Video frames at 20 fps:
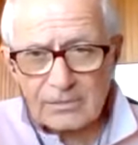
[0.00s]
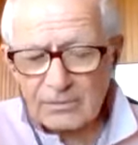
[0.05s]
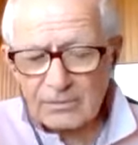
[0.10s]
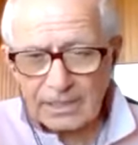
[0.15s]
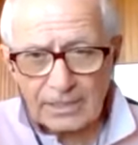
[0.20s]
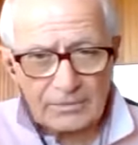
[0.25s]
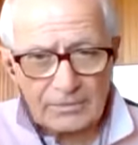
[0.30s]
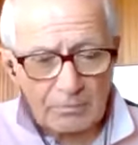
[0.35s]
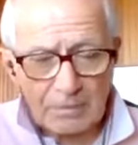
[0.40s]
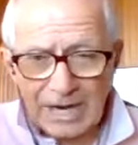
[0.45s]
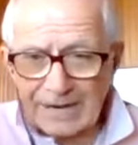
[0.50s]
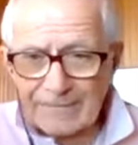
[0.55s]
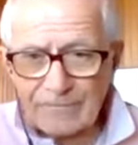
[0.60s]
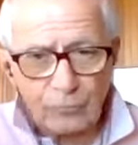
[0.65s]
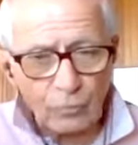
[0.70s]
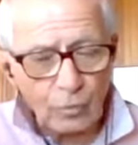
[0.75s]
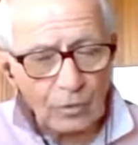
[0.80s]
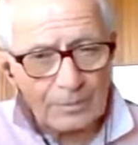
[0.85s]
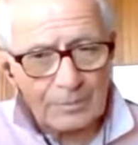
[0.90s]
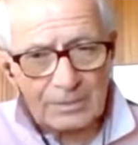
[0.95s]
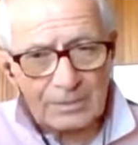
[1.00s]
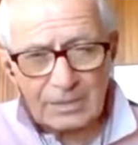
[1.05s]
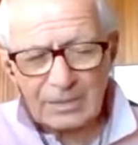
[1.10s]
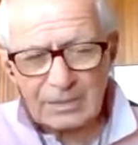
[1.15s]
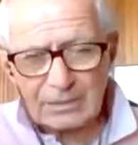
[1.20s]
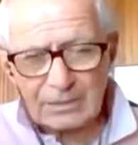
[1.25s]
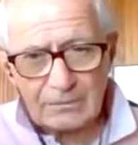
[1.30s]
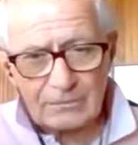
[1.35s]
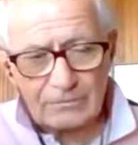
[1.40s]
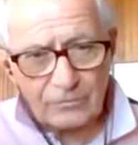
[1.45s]
It's my formula
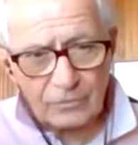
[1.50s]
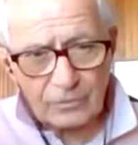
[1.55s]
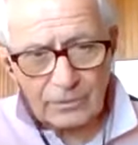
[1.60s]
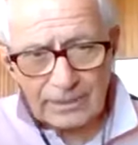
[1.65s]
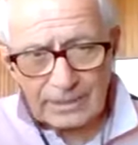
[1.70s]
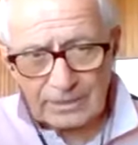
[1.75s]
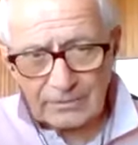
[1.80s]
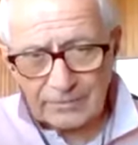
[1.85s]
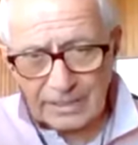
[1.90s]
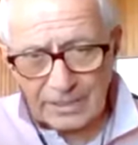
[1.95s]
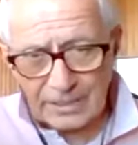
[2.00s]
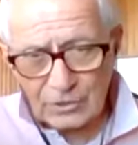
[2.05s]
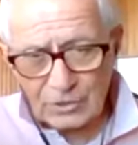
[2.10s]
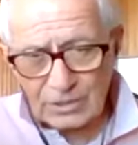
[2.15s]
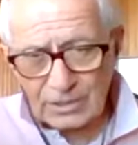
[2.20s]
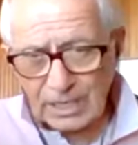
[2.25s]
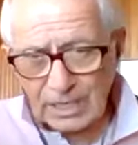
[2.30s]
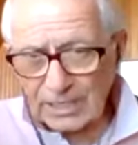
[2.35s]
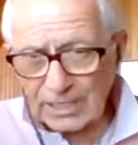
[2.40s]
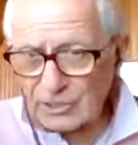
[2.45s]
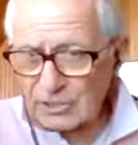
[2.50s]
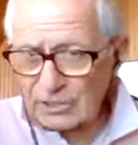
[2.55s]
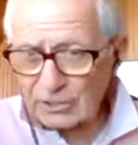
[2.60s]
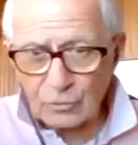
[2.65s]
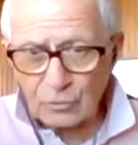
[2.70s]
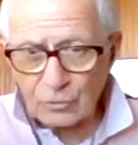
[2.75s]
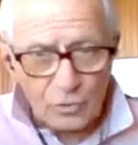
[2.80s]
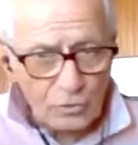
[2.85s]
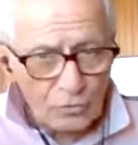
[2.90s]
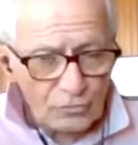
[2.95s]
for innovation. I still
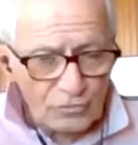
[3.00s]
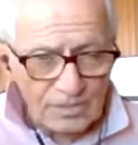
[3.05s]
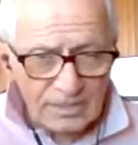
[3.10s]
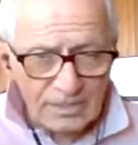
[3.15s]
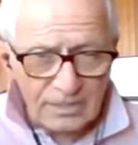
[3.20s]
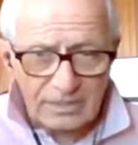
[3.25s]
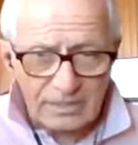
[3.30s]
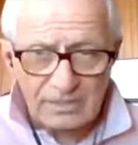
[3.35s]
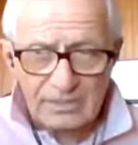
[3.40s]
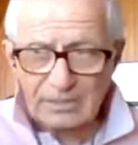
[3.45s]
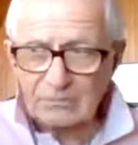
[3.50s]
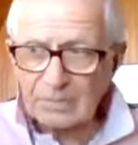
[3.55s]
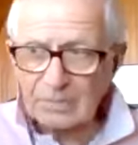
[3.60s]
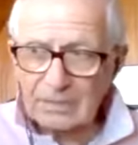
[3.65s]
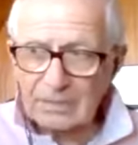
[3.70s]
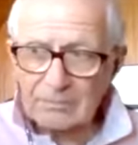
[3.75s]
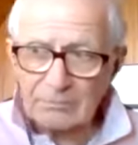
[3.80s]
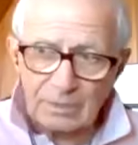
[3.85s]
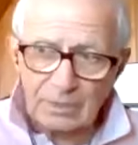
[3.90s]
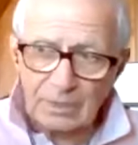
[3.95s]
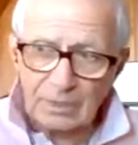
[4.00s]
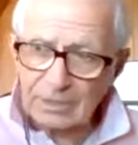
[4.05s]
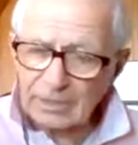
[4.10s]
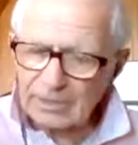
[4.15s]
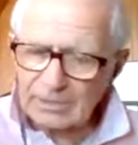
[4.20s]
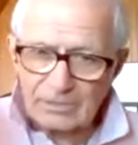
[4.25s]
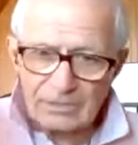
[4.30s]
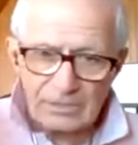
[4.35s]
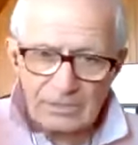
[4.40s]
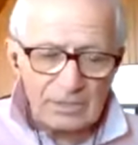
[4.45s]
use it. It's in my book.
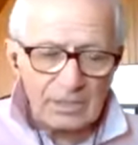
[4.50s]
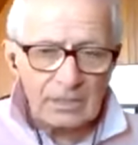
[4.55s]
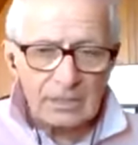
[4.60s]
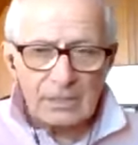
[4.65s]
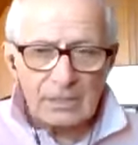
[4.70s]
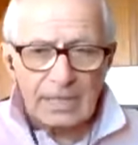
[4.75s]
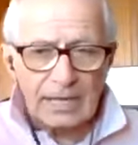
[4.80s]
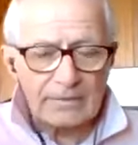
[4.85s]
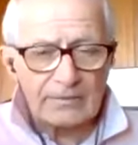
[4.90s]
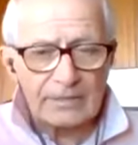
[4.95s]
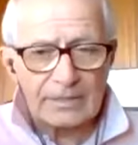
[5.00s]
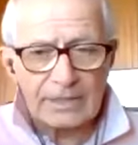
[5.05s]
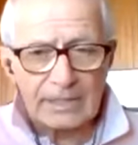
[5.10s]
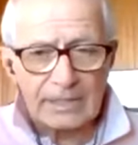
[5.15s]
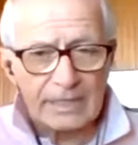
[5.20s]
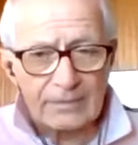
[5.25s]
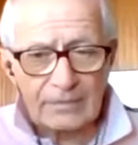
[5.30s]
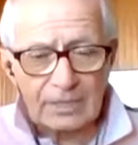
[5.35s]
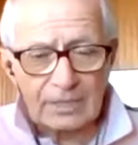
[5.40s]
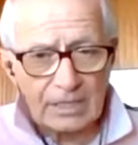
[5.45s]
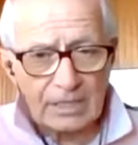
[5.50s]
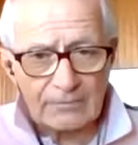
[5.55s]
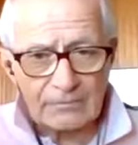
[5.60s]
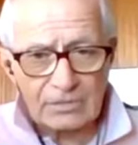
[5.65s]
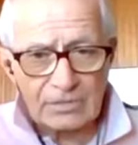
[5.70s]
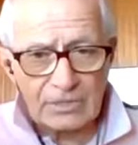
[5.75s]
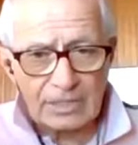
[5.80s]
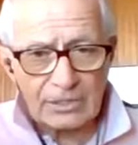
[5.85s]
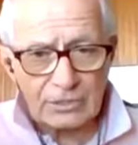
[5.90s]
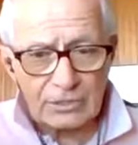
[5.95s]
It's in every
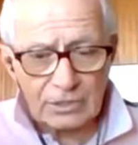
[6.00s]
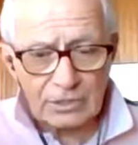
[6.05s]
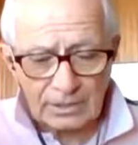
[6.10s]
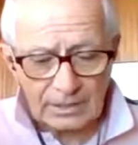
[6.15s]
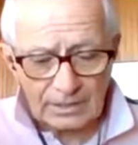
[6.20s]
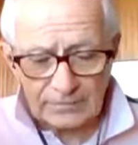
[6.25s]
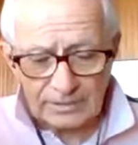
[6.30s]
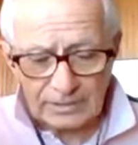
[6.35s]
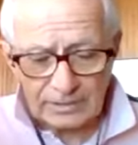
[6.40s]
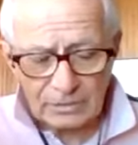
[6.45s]
conversation and every